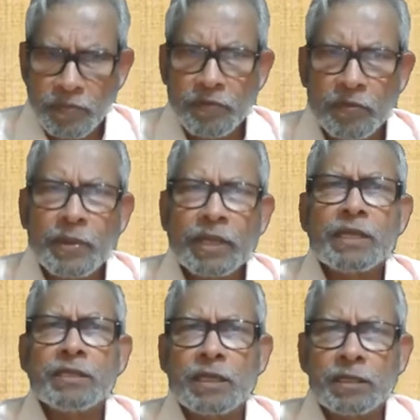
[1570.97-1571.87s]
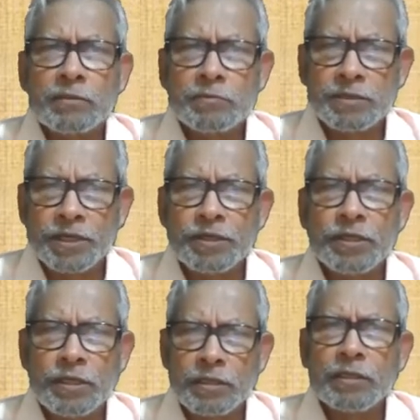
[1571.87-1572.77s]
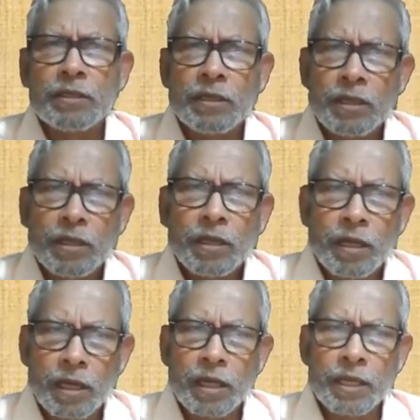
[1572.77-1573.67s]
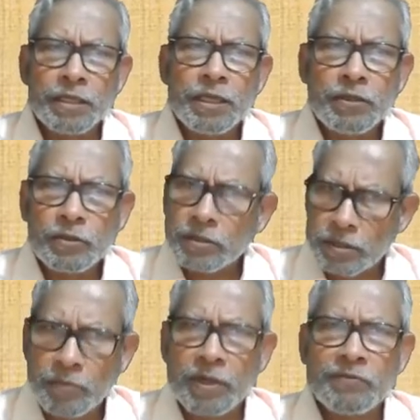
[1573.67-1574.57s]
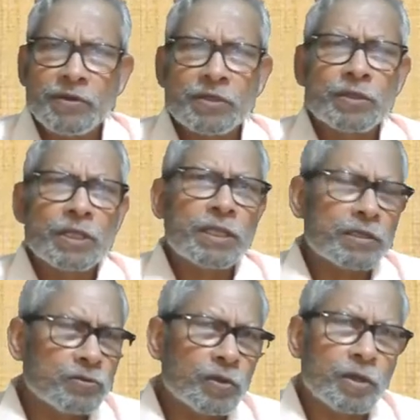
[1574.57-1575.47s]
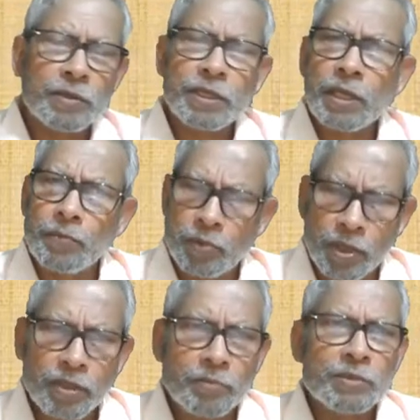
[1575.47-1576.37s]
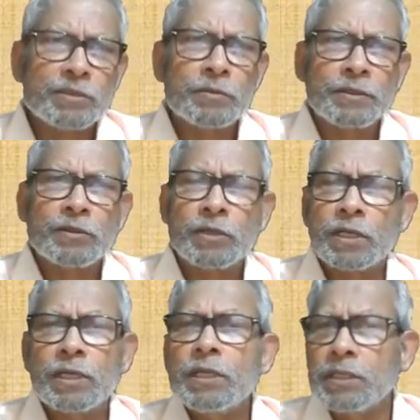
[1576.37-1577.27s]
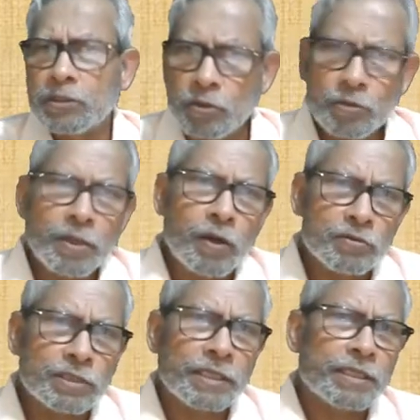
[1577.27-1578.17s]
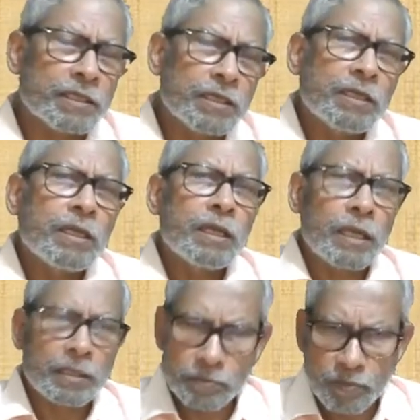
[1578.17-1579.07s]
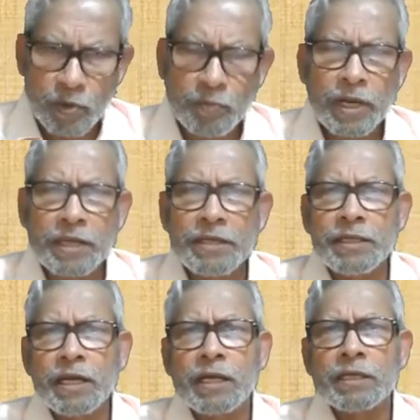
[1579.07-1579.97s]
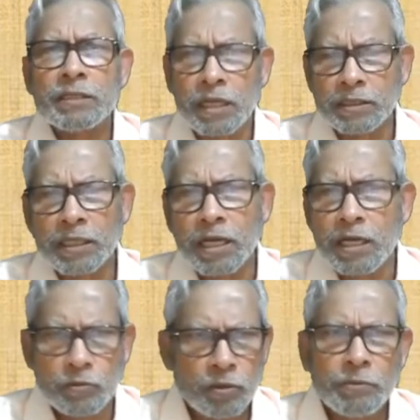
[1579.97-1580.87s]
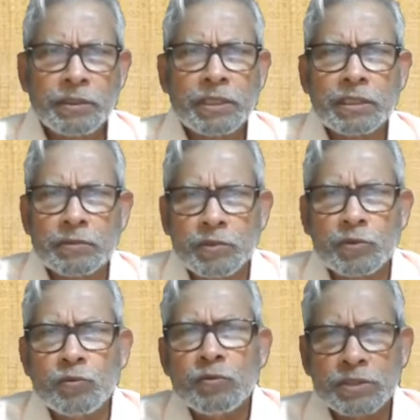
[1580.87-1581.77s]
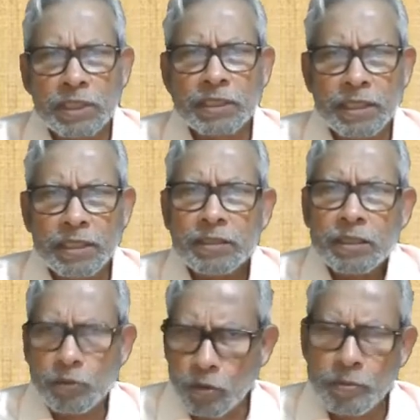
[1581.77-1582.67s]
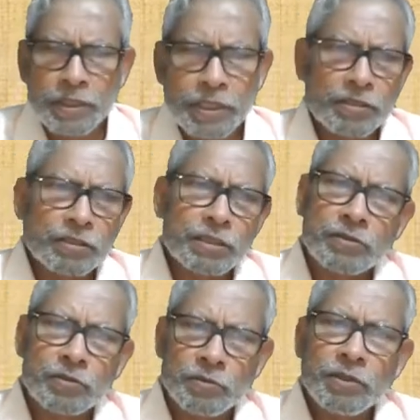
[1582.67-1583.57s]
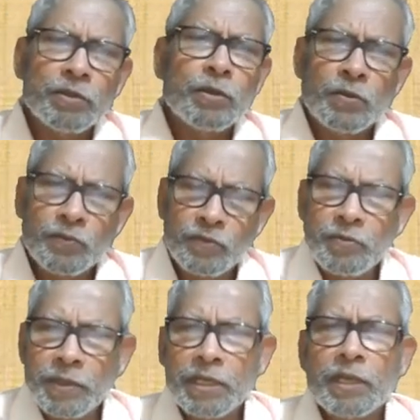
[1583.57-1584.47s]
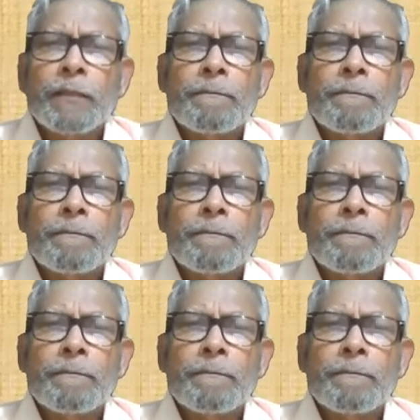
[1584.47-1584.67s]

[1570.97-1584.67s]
for making the trade union, any union, some verification there. There should have a employee of this particular. This should not be the outsider. Proper identity card, Aadhaar card, whatever the rules are there, documentation has to be fulfilled.